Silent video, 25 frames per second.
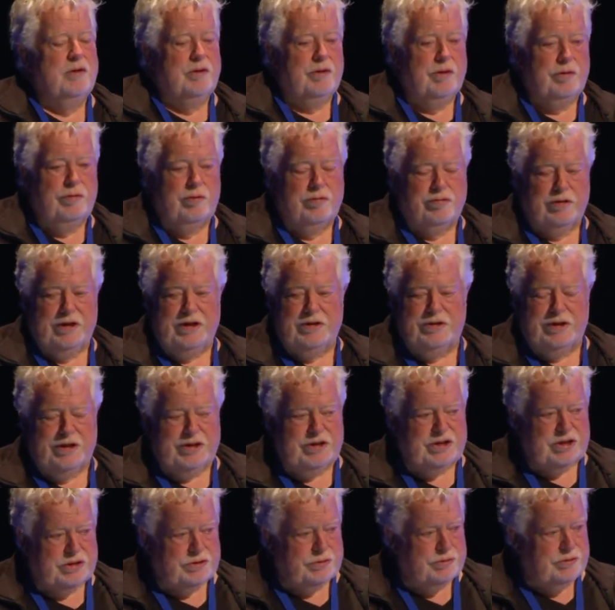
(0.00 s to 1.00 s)
than three
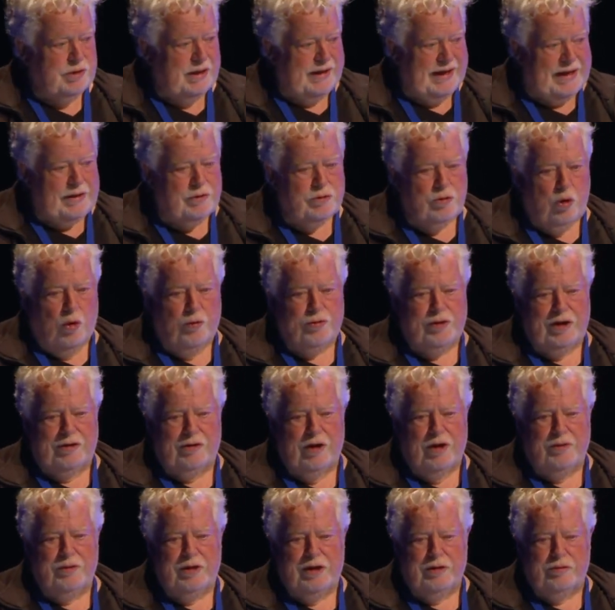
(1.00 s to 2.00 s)
teachers on
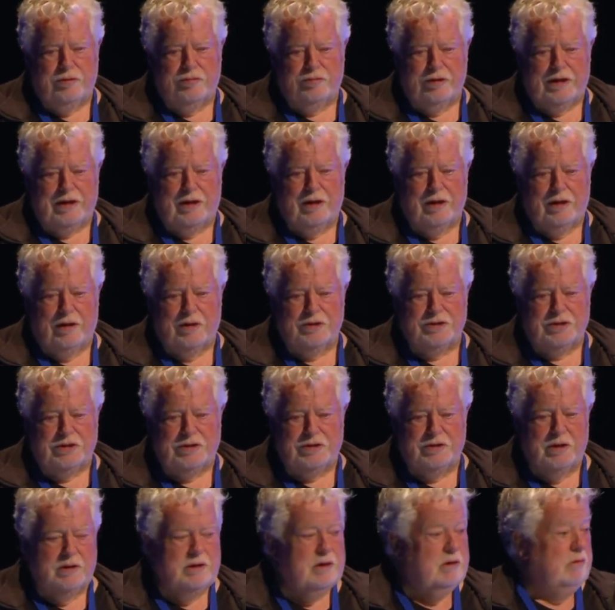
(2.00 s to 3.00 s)
their own in three
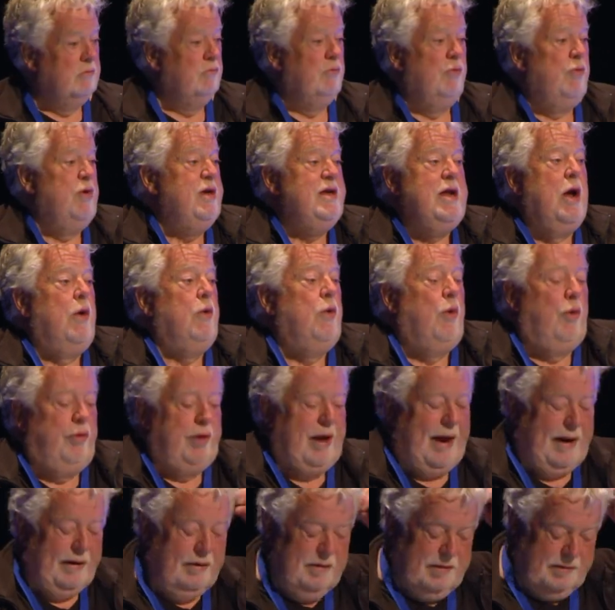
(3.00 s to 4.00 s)
classes. And we know all
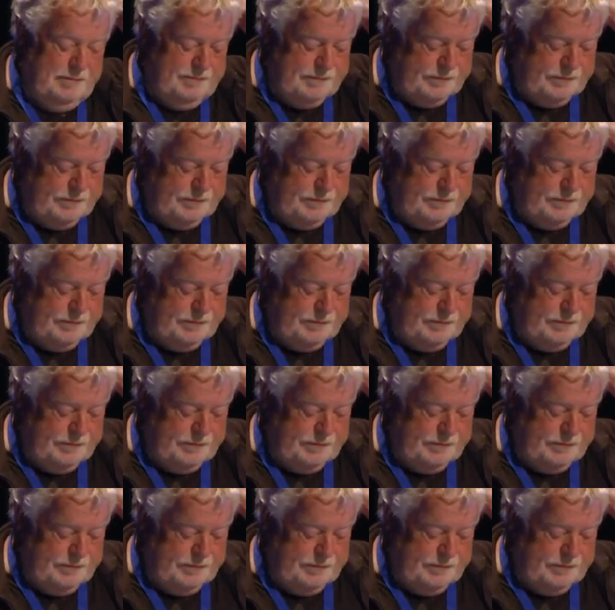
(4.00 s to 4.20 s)
that.